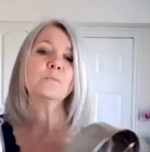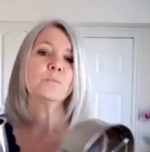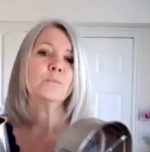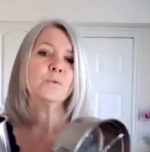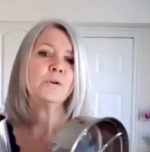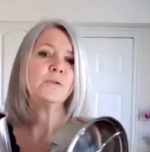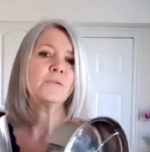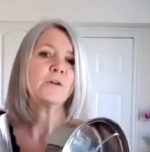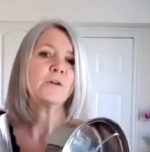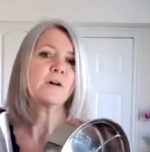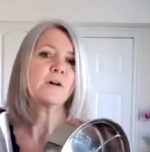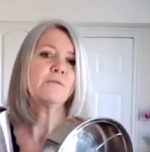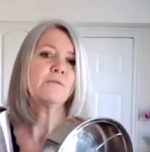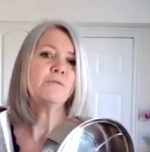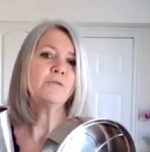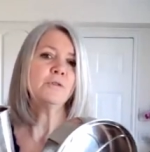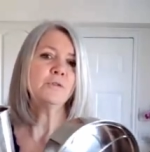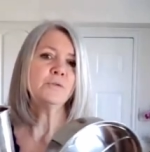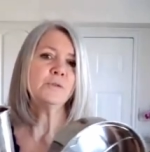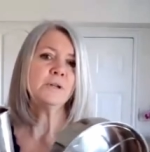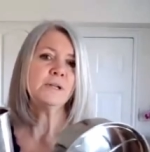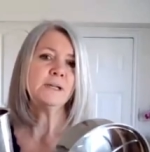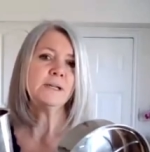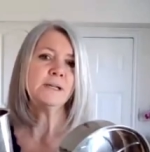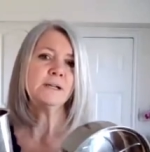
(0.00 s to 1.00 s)
We've got
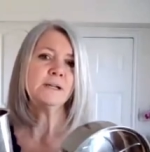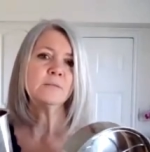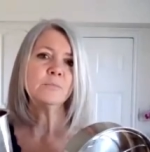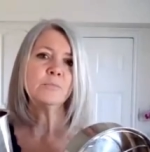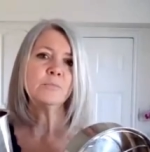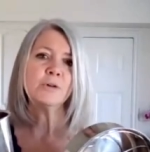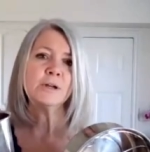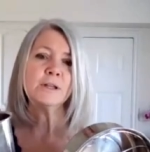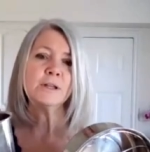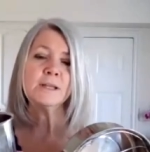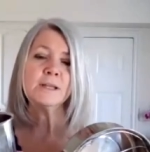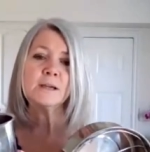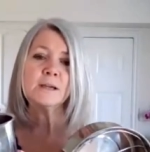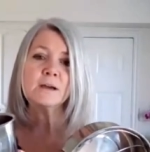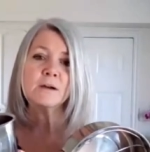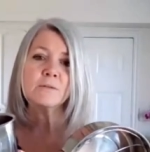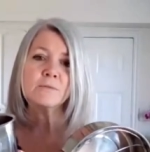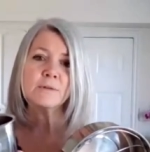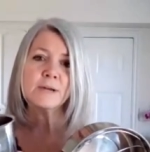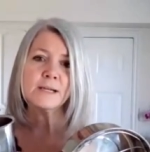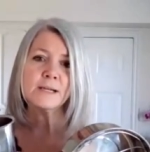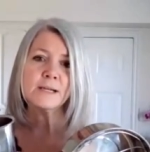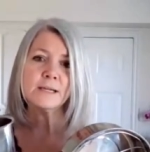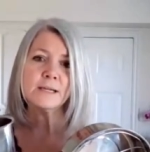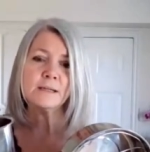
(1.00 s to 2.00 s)
food in here boiling
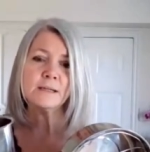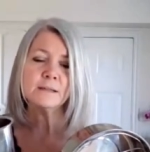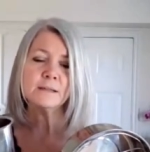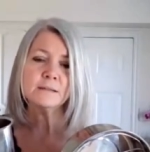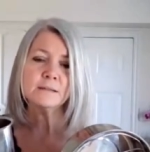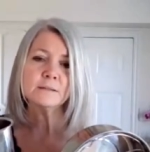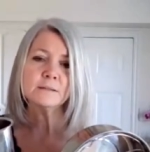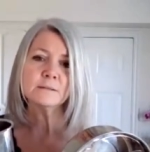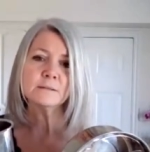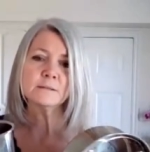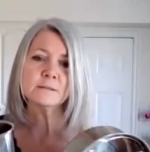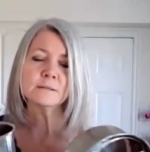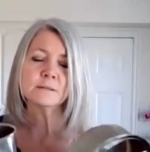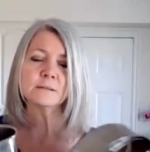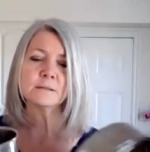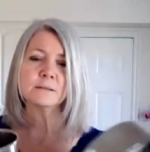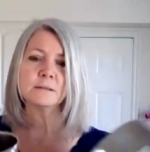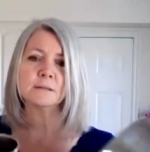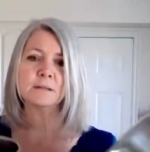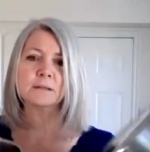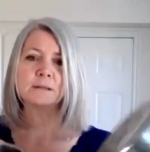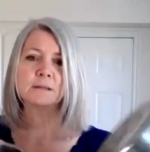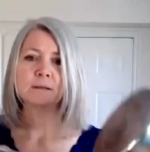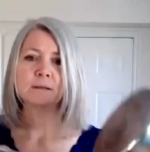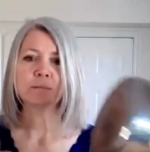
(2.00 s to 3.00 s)
already.
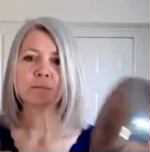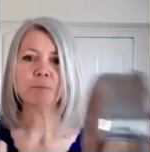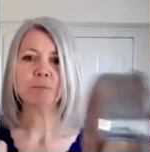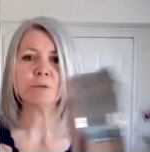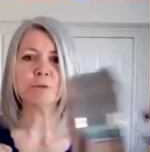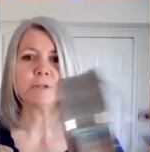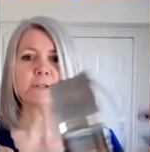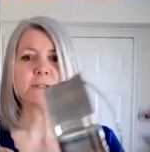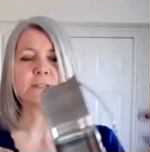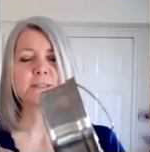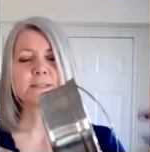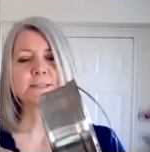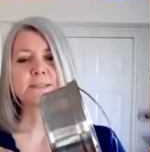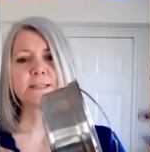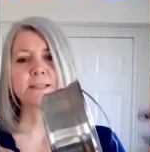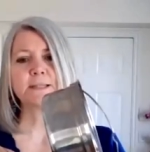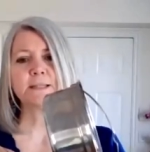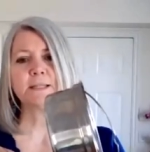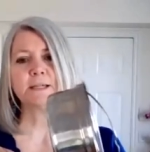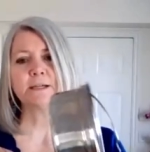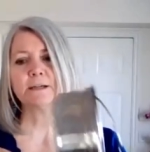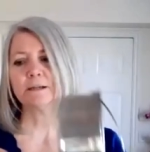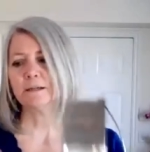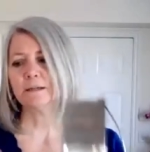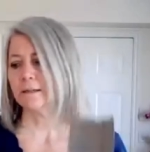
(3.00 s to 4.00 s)
Put this in
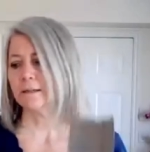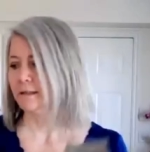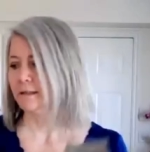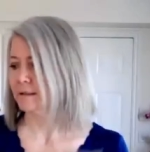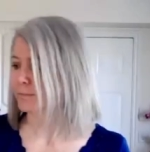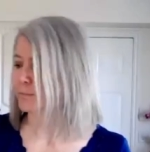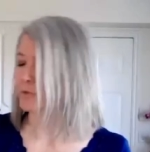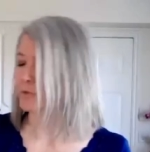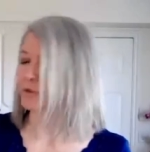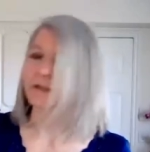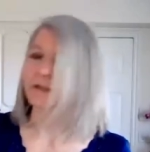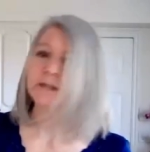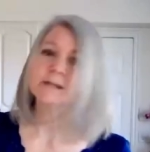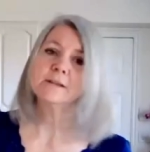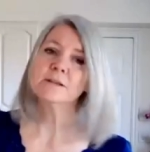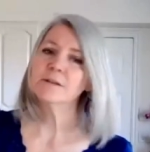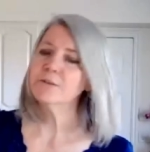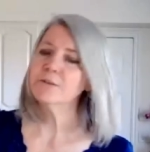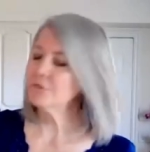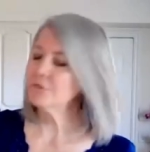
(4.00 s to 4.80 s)
there, put it in the